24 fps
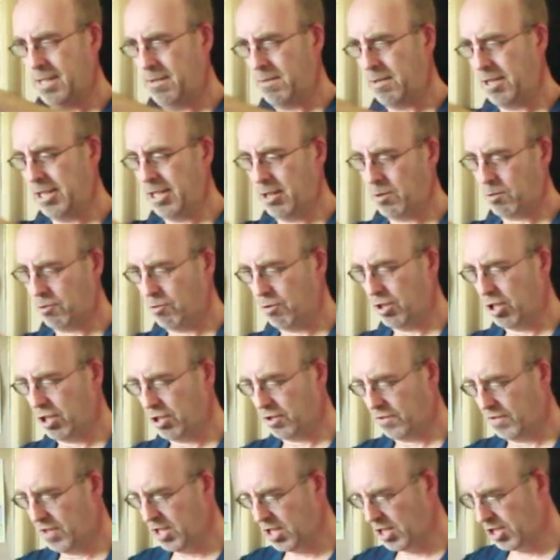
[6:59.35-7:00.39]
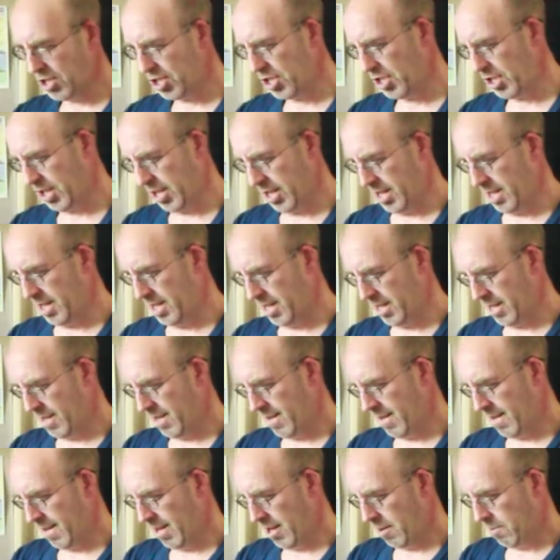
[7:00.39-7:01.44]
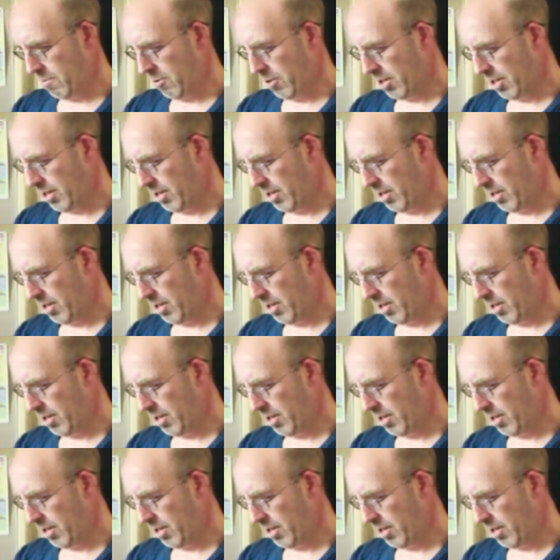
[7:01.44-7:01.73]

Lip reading: the old grass verge. Pretty